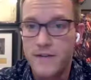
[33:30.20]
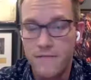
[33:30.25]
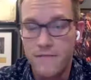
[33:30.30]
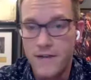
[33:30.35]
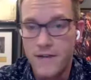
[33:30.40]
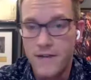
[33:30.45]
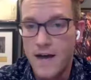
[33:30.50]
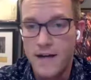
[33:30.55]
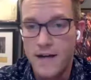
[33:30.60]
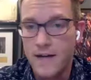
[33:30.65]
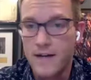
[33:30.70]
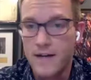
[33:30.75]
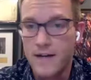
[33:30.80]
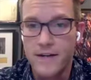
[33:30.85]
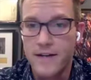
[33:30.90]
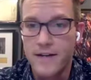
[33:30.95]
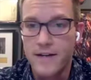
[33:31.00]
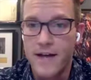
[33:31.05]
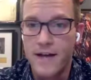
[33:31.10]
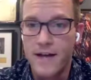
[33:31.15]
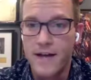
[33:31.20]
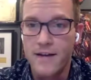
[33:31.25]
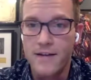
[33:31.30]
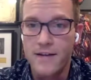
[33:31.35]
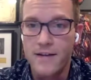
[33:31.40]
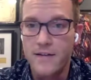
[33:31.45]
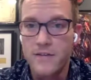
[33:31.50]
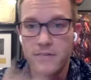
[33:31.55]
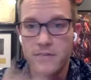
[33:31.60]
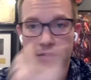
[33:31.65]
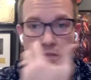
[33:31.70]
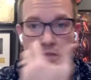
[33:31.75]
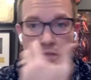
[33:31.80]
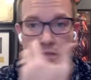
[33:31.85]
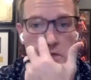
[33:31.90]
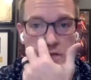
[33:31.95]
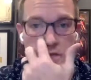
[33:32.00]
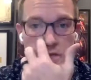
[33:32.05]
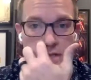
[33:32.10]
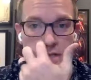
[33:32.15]
have not got into that. You
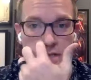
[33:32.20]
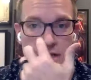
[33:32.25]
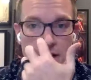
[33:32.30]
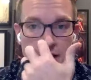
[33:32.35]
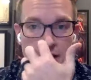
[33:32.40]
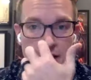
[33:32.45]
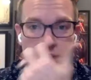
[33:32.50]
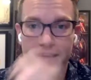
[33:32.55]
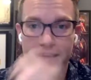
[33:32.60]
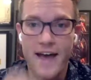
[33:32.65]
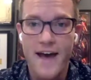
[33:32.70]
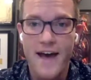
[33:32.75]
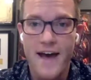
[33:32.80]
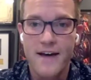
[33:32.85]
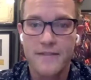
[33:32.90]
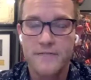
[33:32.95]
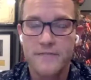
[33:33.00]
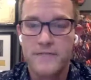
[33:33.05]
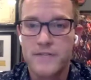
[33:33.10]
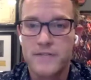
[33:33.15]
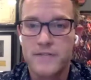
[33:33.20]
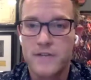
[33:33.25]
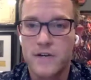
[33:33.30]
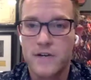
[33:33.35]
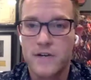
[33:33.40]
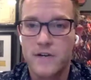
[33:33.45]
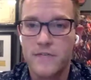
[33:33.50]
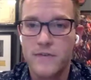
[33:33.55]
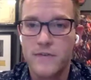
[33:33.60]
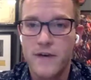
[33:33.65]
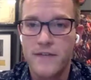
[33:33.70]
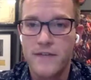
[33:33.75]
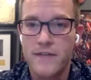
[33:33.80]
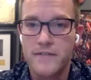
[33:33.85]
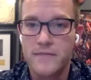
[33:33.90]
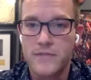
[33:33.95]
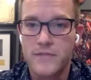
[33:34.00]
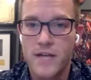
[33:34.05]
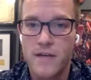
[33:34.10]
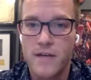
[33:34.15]
you and Tristan, I think, have. So if you have
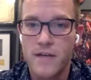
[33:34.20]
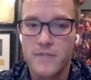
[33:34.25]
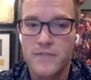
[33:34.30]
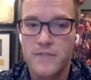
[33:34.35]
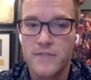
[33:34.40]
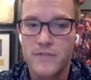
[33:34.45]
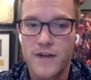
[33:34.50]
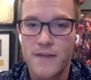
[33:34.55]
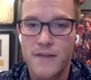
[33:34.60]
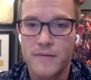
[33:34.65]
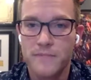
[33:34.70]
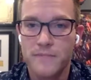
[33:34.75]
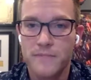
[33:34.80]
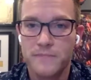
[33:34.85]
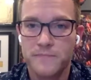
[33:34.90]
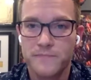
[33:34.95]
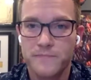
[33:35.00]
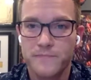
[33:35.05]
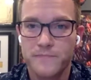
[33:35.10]
some gems, drop them.